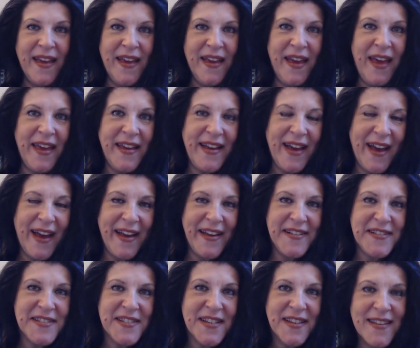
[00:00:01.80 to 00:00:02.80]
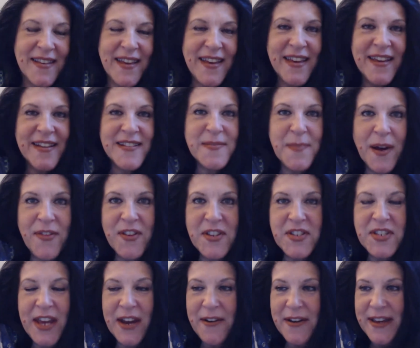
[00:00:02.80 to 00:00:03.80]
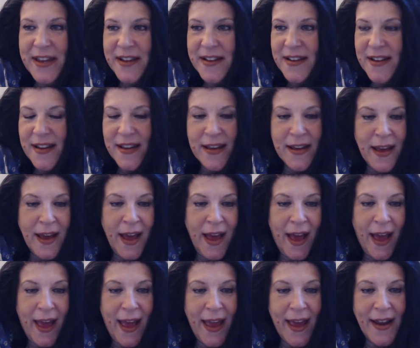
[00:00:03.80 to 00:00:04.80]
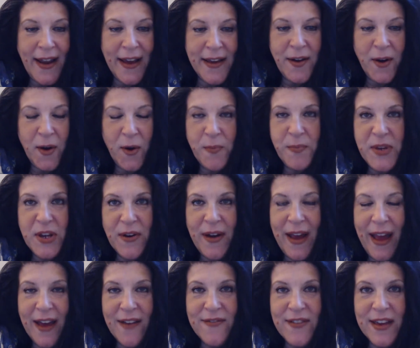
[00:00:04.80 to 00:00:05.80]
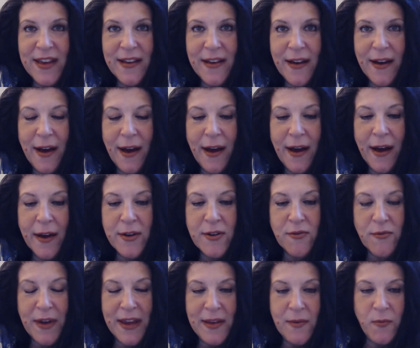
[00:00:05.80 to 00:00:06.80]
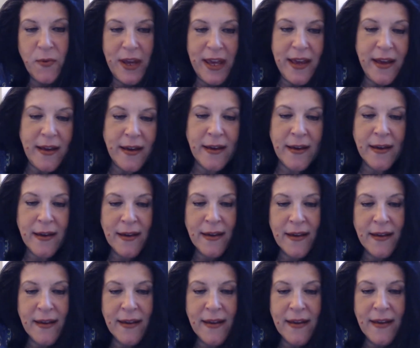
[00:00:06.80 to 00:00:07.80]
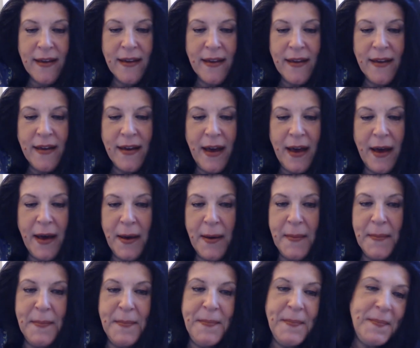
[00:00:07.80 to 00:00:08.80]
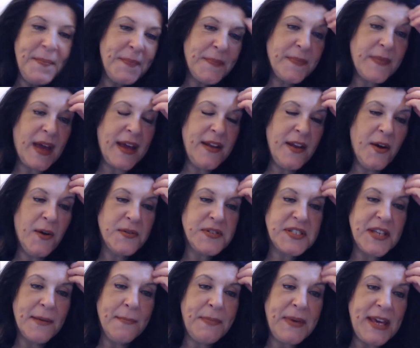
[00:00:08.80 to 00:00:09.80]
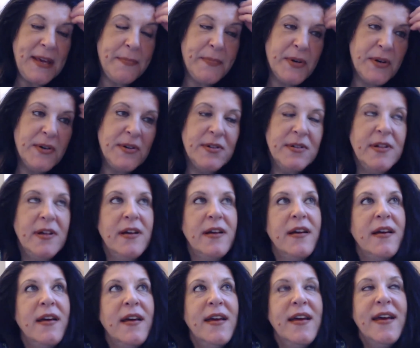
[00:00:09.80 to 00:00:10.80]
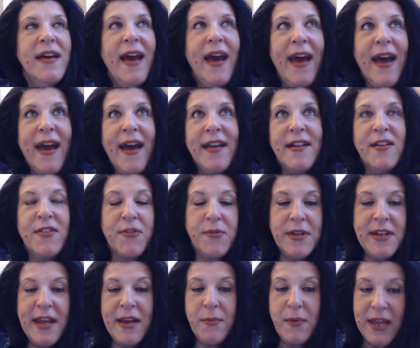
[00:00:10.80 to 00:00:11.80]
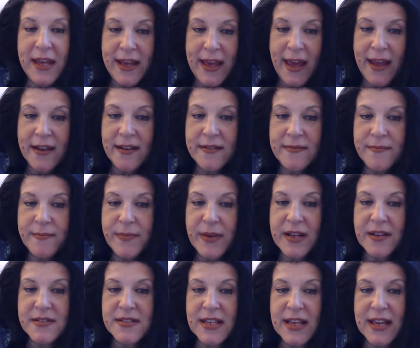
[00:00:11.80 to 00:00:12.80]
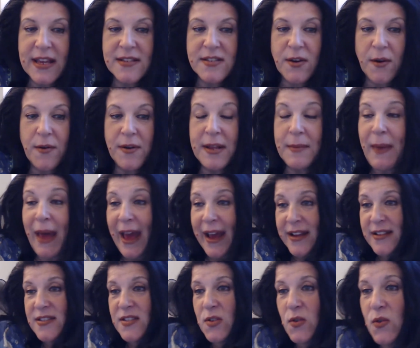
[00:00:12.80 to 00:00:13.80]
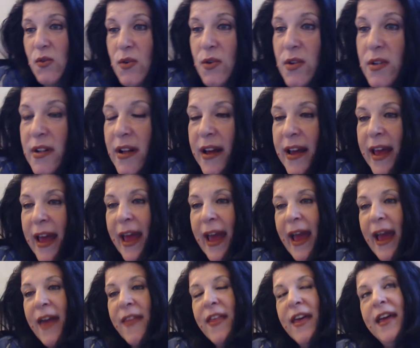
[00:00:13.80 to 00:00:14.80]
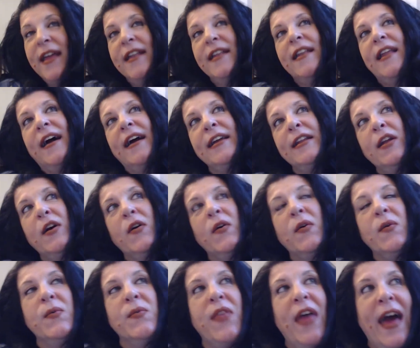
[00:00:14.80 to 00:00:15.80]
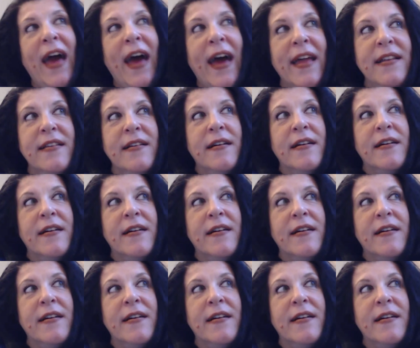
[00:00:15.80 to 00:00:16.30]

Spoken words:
Hey guys, it's Cherian, and I hope you're having a great week. I know some people had a 3-day weekend because the kids are already back in school, and then I know that